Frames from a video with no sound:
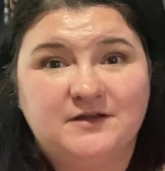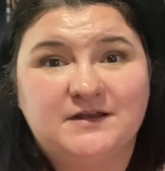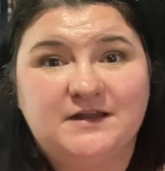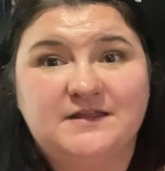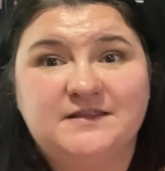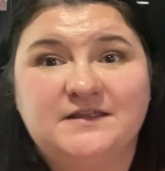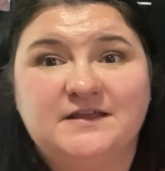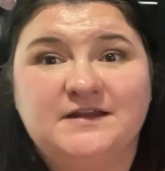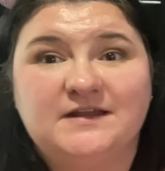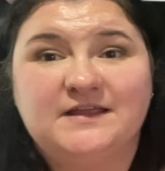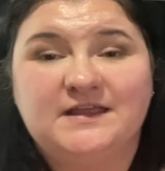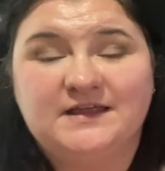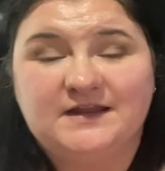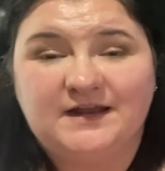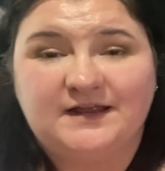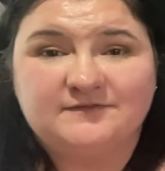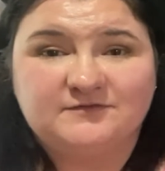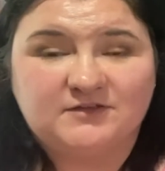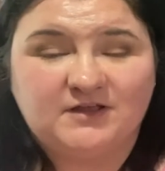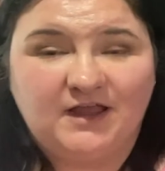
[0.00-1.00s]
and then again
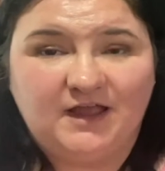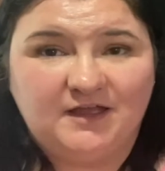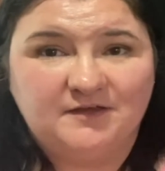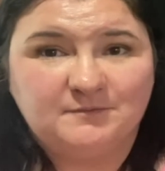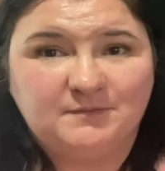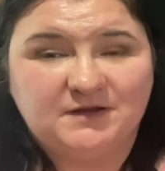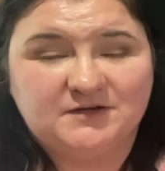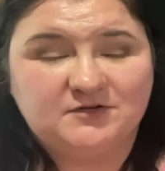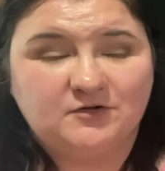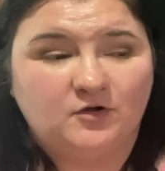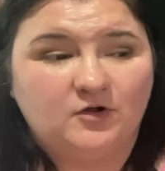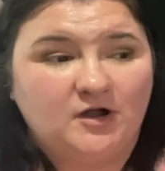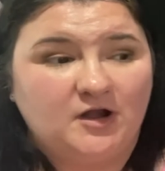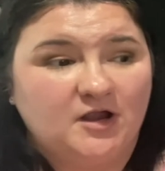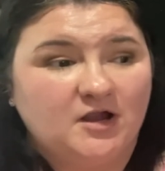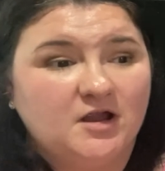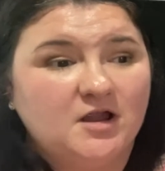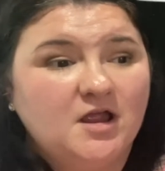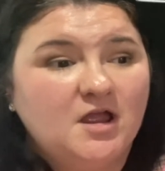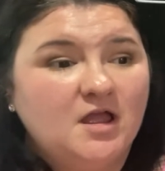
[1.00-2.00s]
after I had my
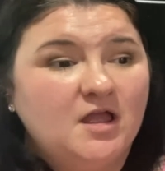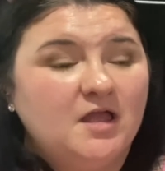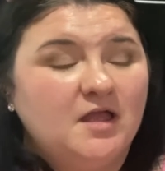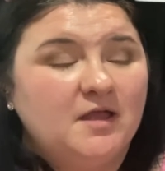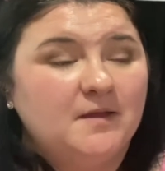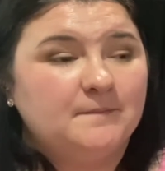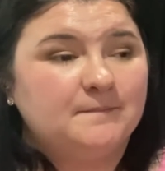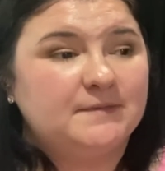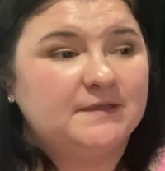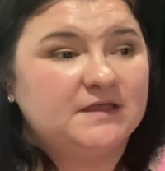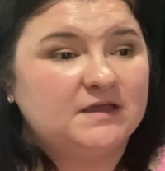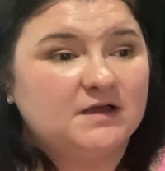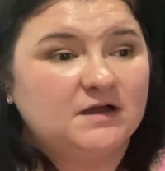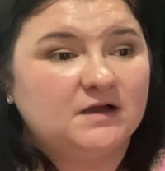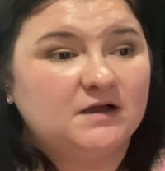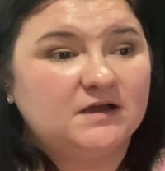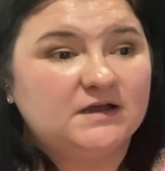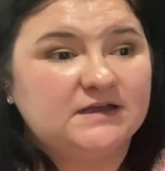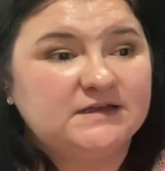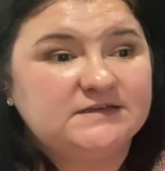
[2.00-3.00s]
daughter,
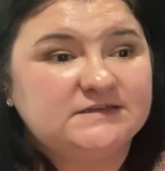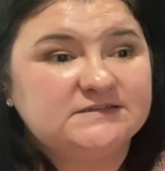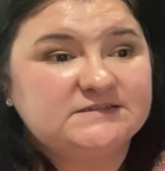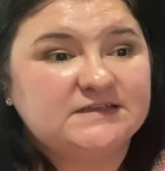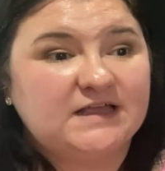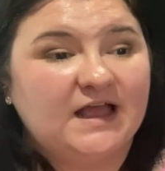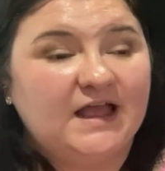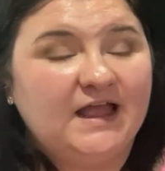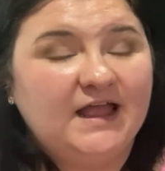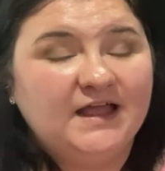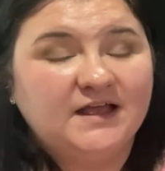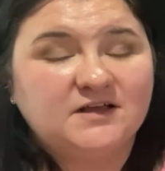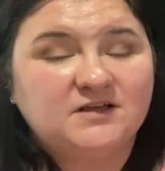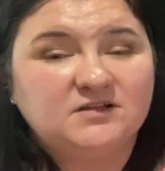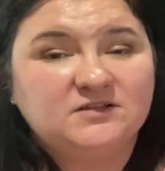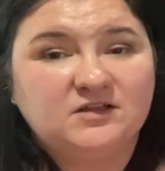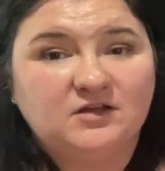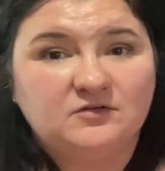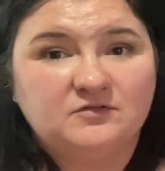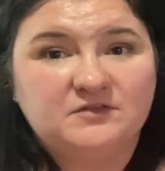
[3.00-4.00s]
because I had
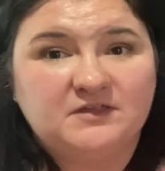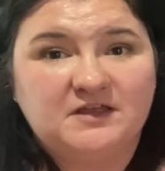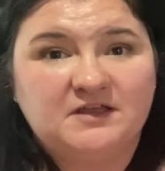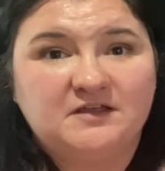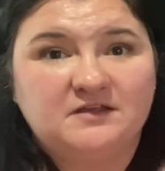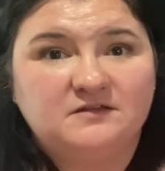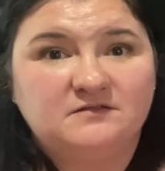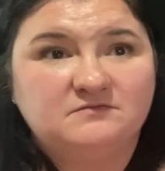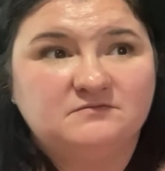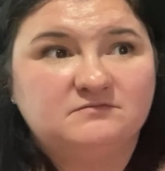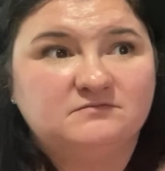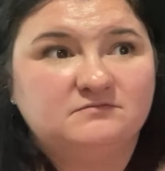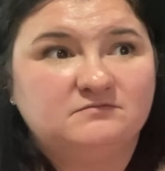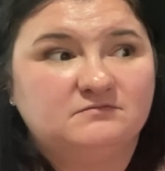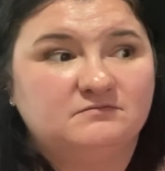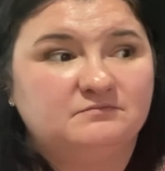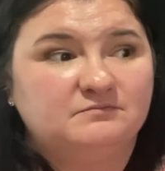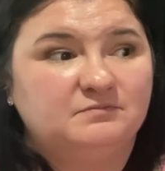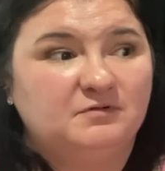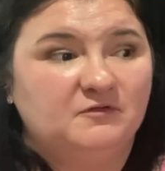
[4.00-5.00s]
clothing
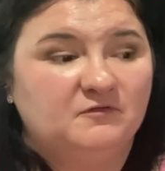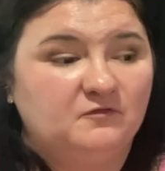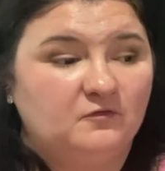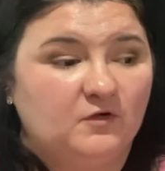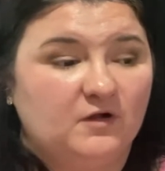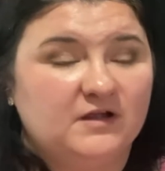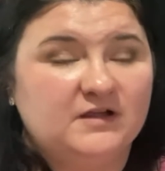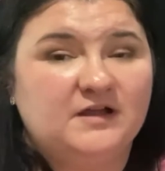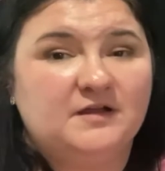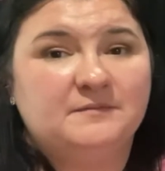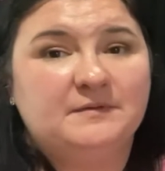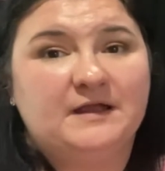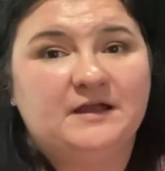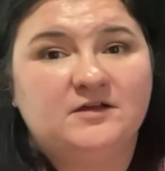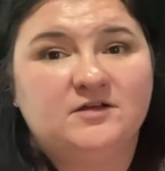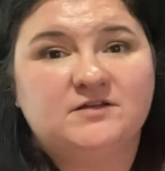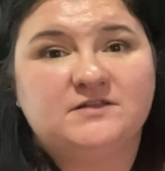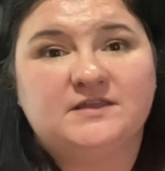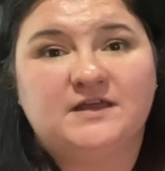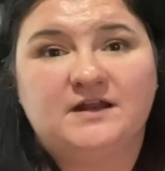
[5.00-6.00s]
before I got
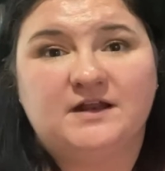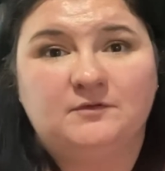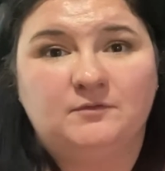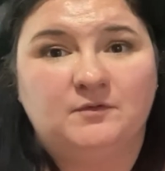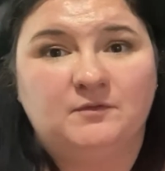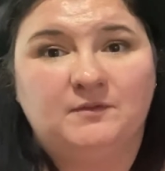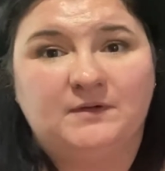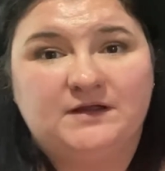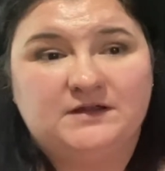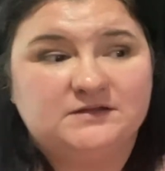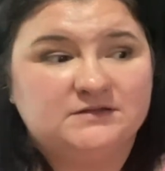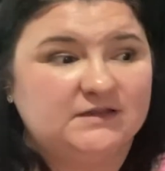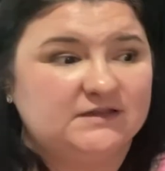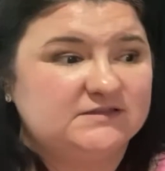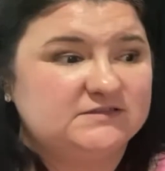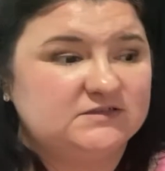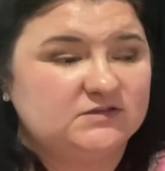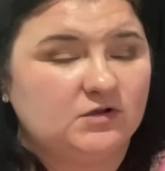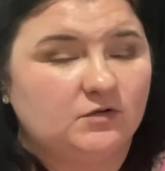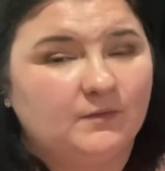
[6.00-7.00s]
married that I would wear
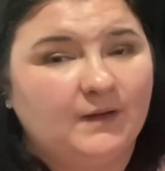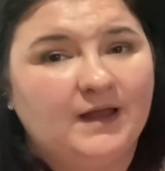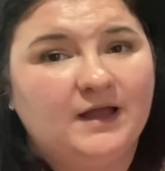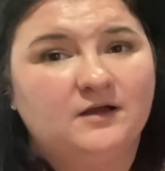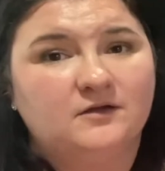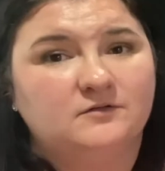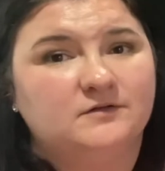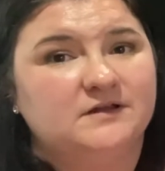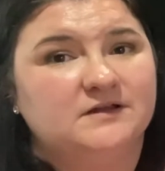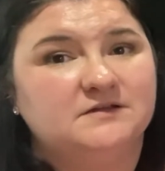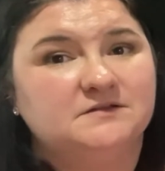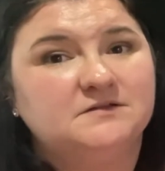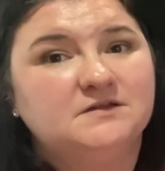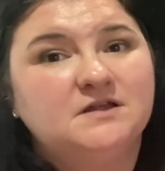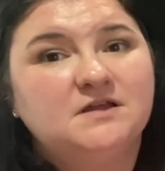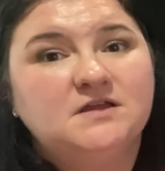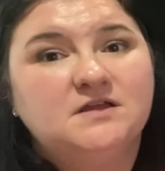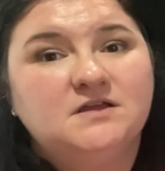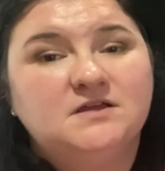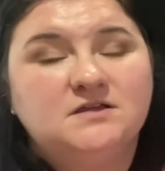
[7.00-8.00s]
like to go out and,
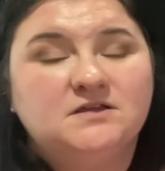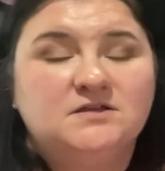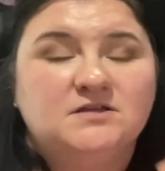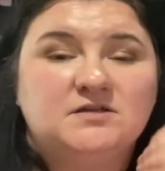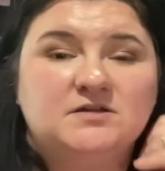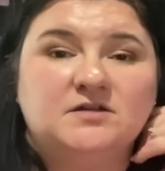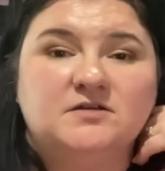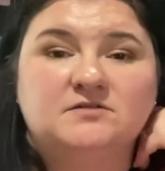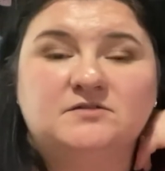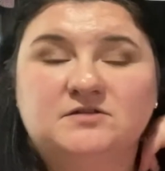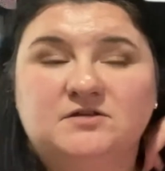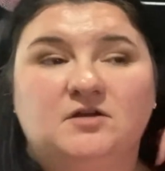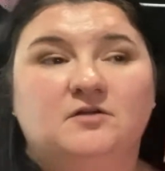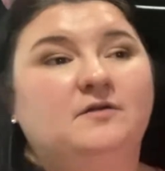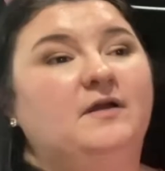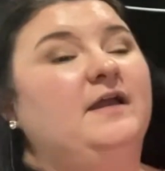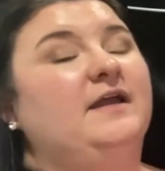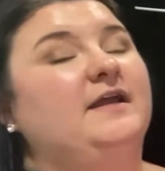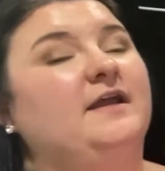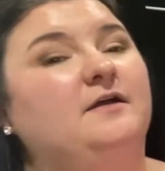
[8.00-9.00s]
you know, to go
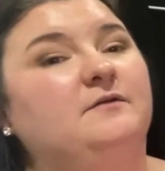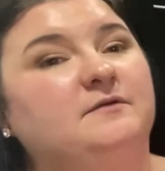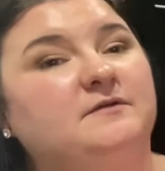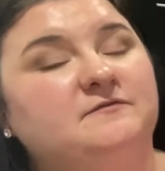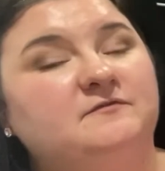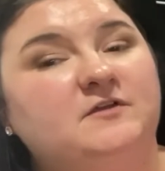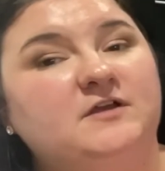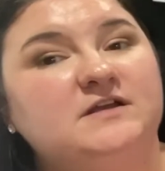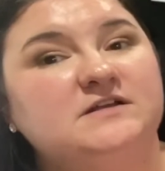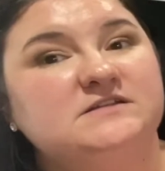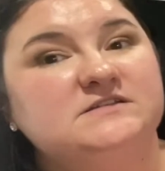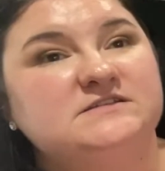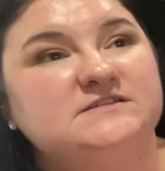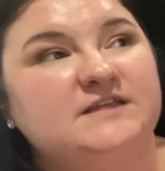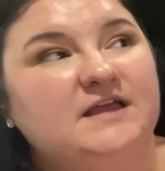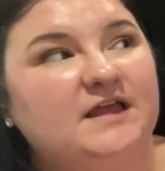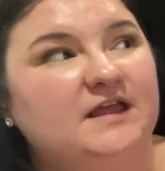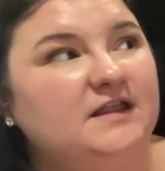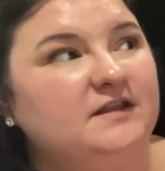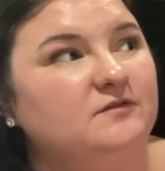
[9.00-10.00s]
hang out with friends,
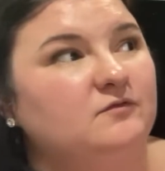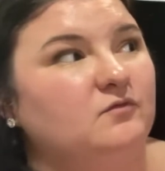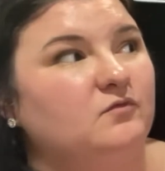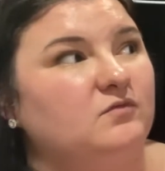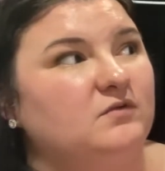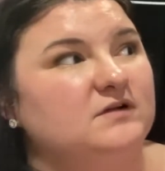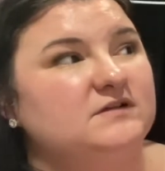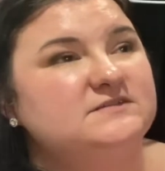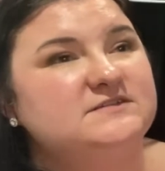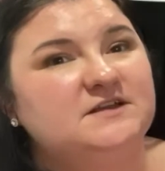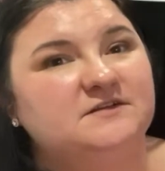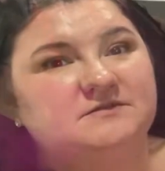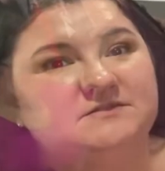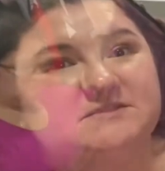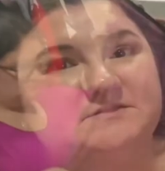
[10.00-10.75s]
that once I was